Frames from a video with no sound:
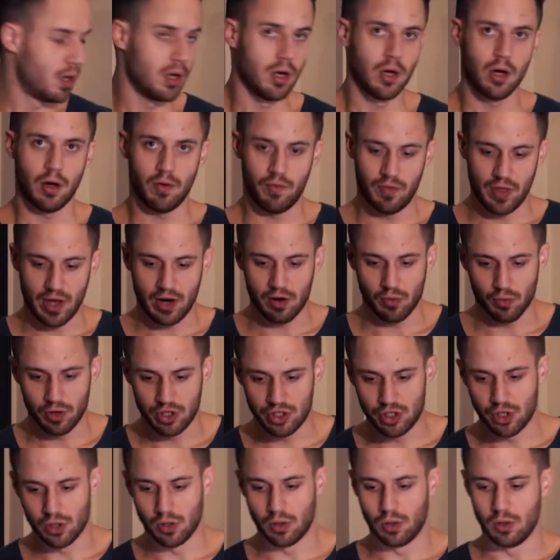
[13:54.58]
of that
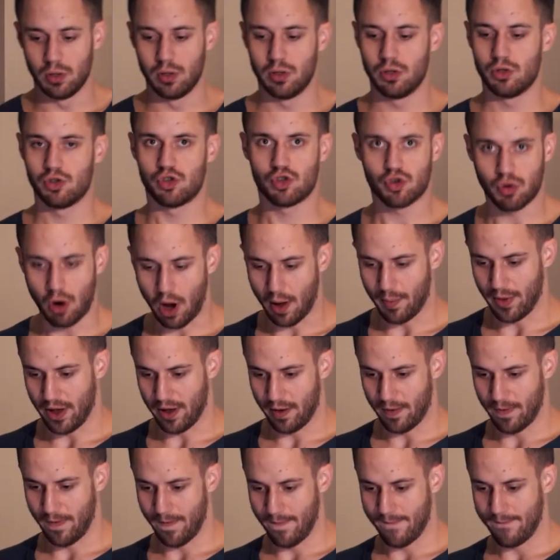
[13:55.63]
original trauma.
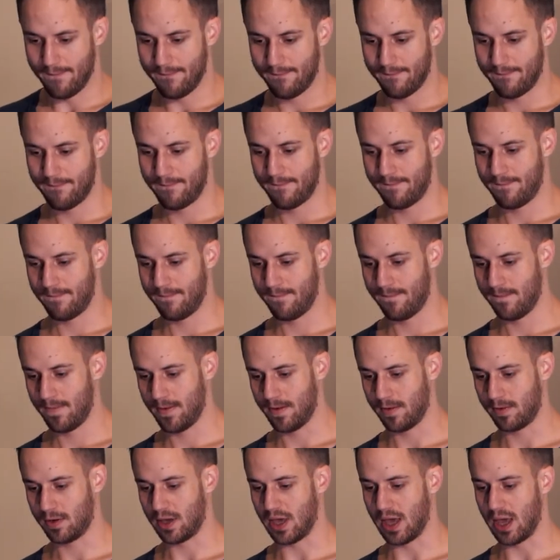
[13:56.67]

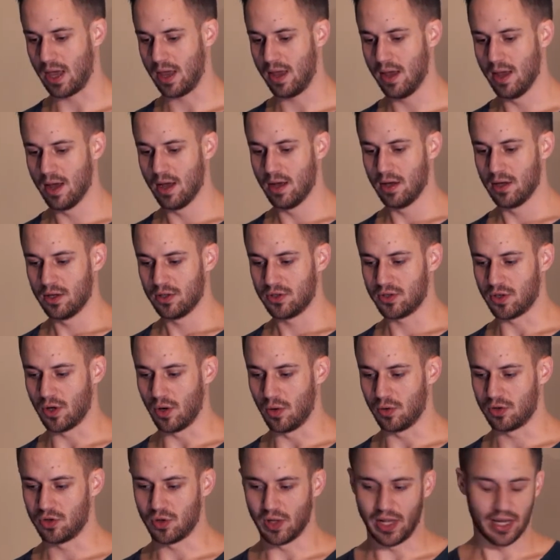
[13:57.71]
Okay? So
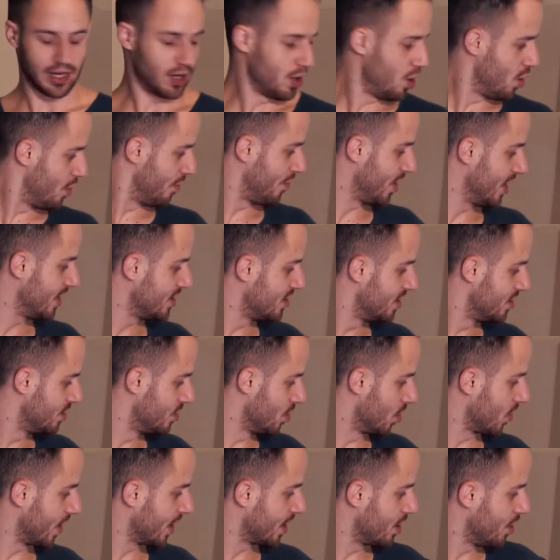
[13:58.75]
to let go of it,
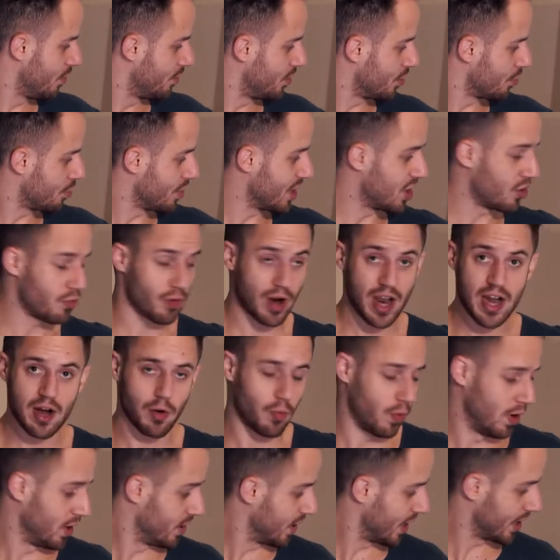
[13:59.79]
don't let go of the recreated
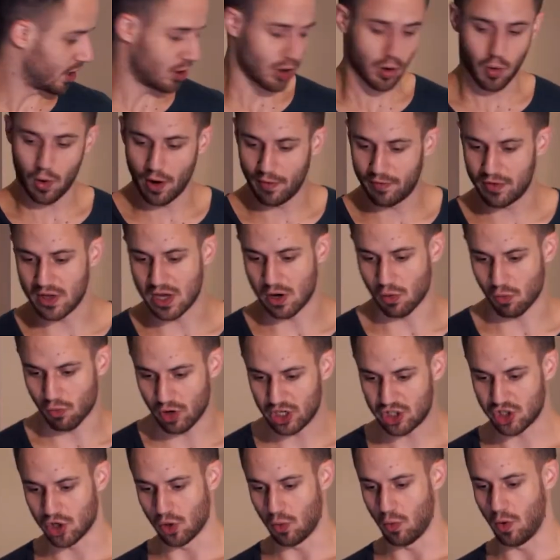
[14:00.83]
one, let go of the
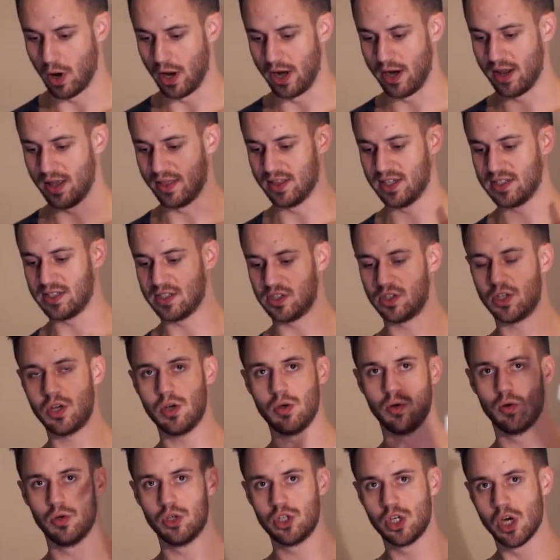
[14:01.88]
original one. And this is
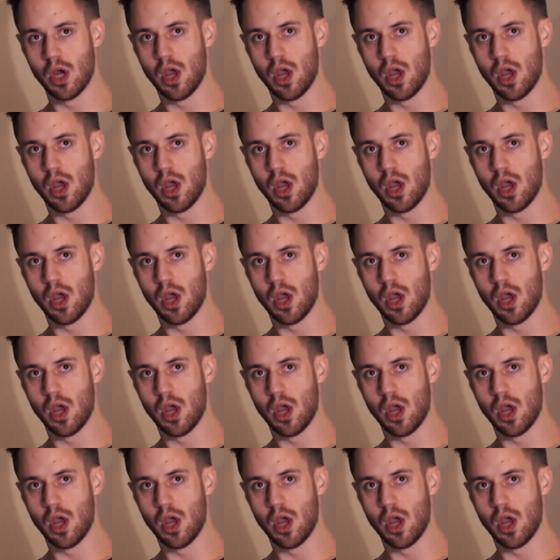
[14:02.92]
huge.